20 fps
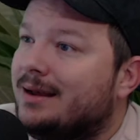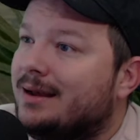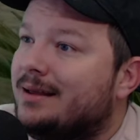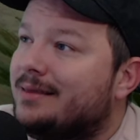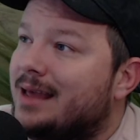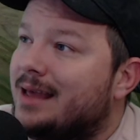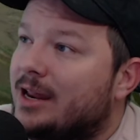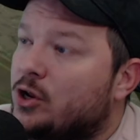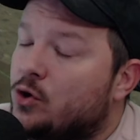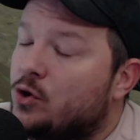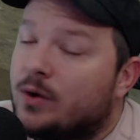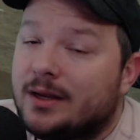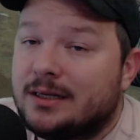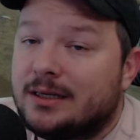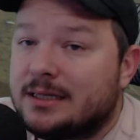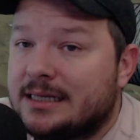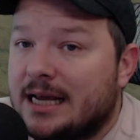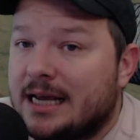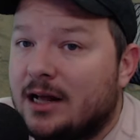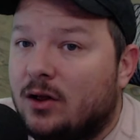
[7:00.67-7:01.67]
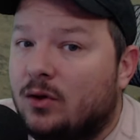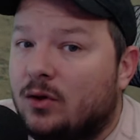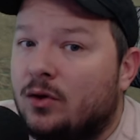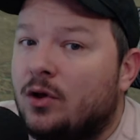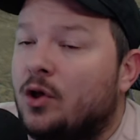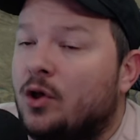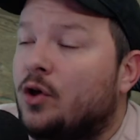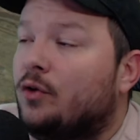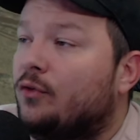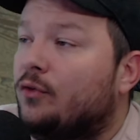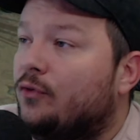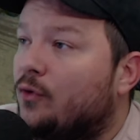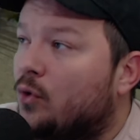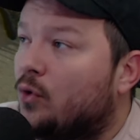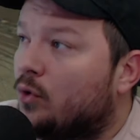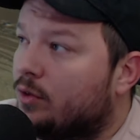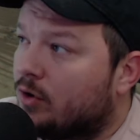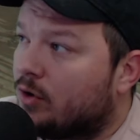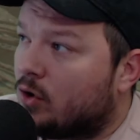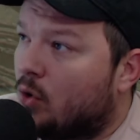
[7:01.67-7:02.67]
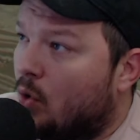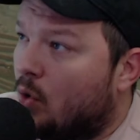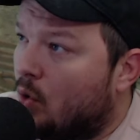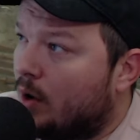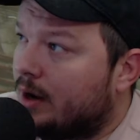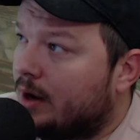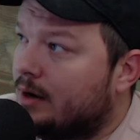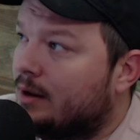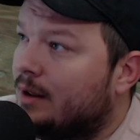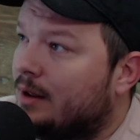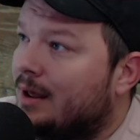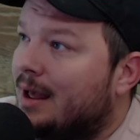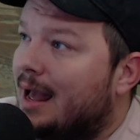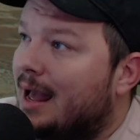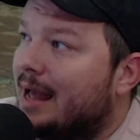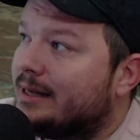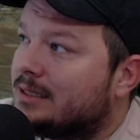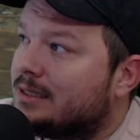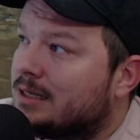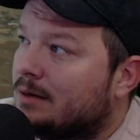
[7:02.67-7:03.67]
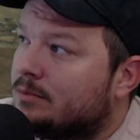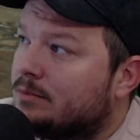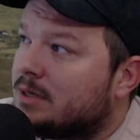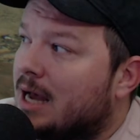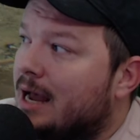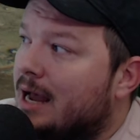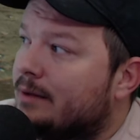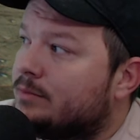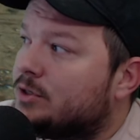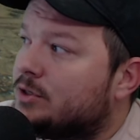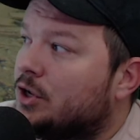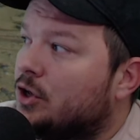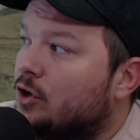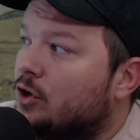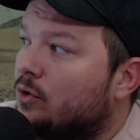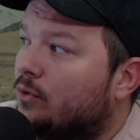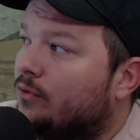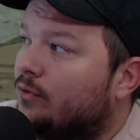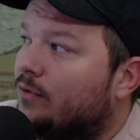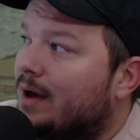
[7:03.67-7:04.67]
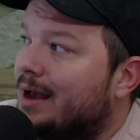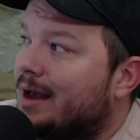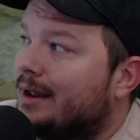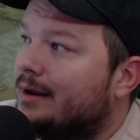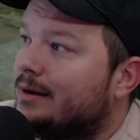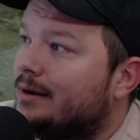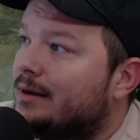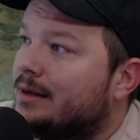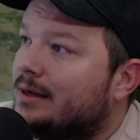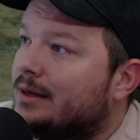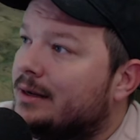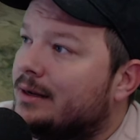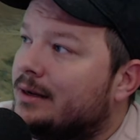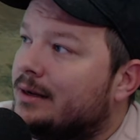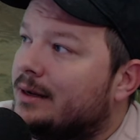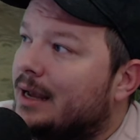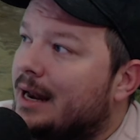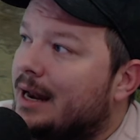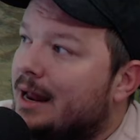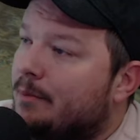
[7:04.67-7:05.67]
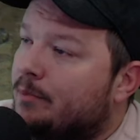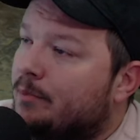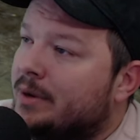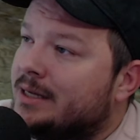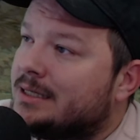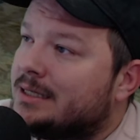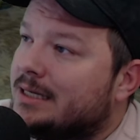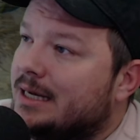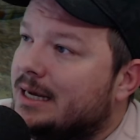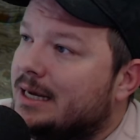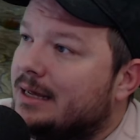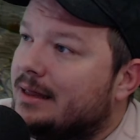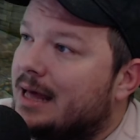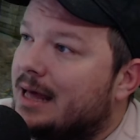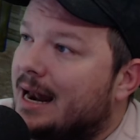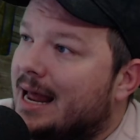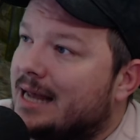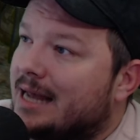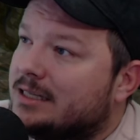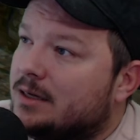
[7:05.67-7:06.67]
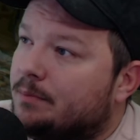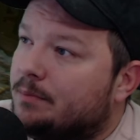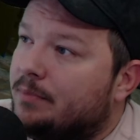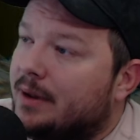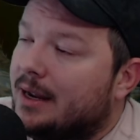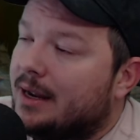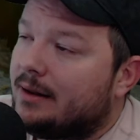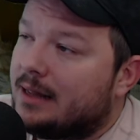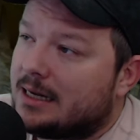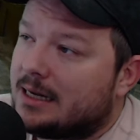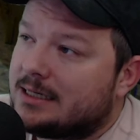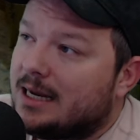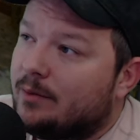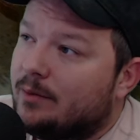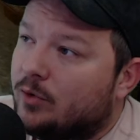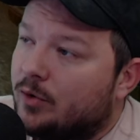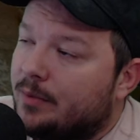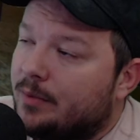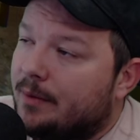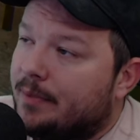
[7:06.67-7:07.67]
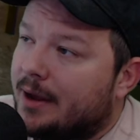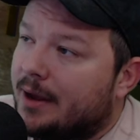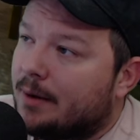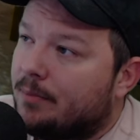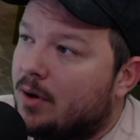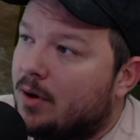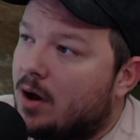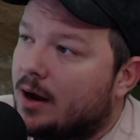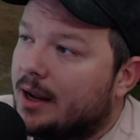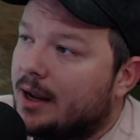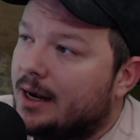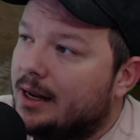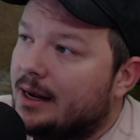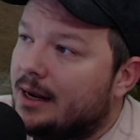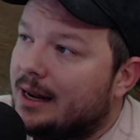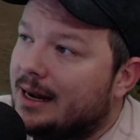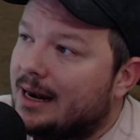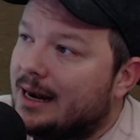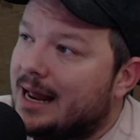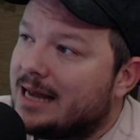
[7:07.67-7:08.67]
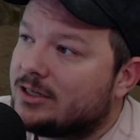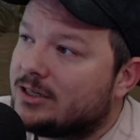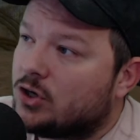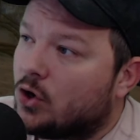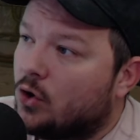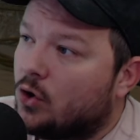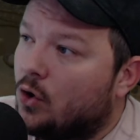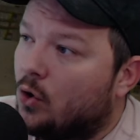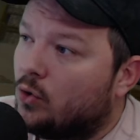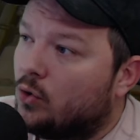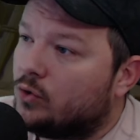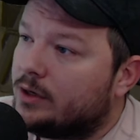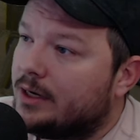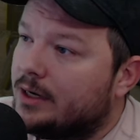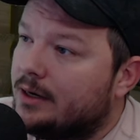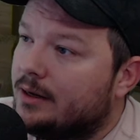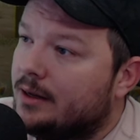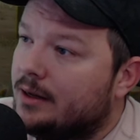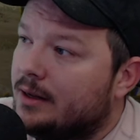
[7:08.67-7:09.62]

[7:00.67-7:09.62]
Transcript: that you can sell for the coin. And sometimes you'll find an NPC that has that's able to be pickpocketed, and it has a golden